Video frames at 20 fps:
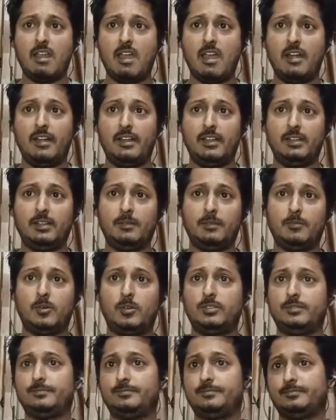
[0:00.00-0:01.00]
hitting the
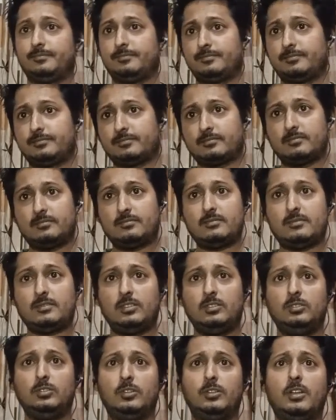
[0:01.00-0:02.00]
pawn.
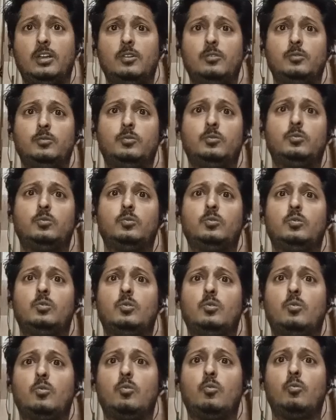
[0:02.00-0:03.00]
So now
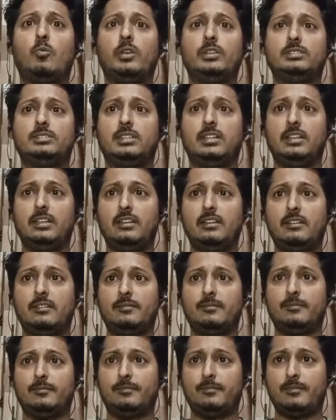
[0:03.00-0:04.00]
Wesley
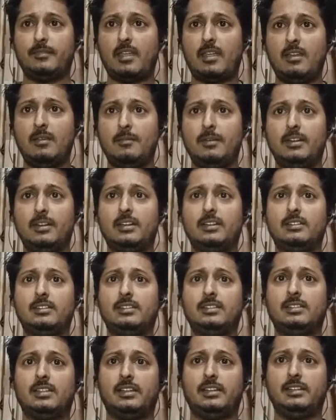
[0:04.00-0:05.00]
eliminated the
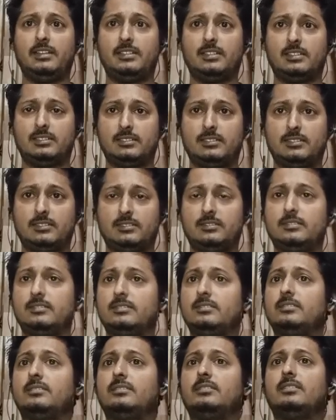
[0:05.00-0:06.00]
knight.
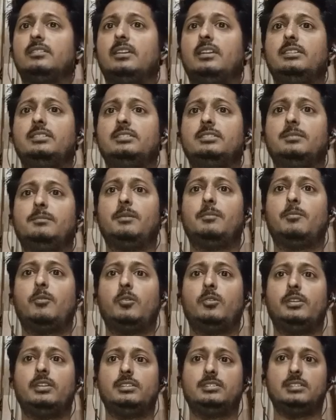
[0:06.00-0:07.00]
I just simply
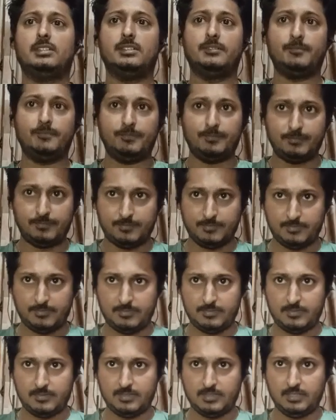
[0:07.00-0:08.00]
pawn takes here.
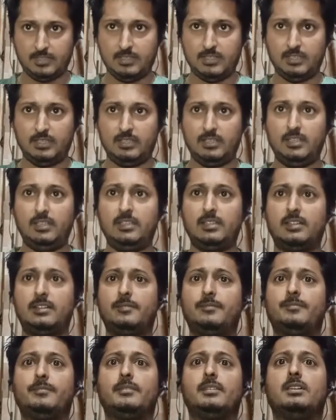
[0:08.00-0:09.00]

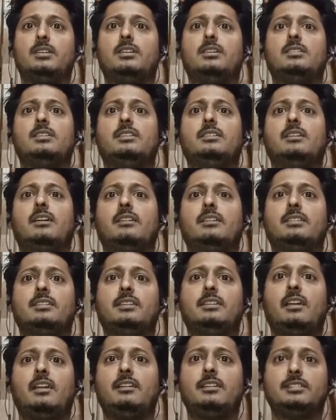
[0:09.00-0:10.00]
Here there is another
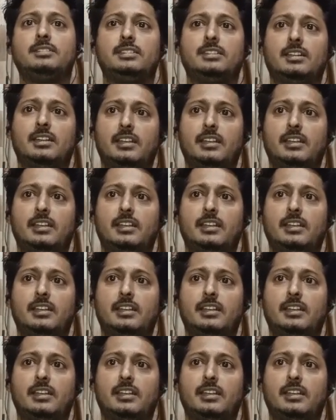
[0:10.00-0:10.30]
interesting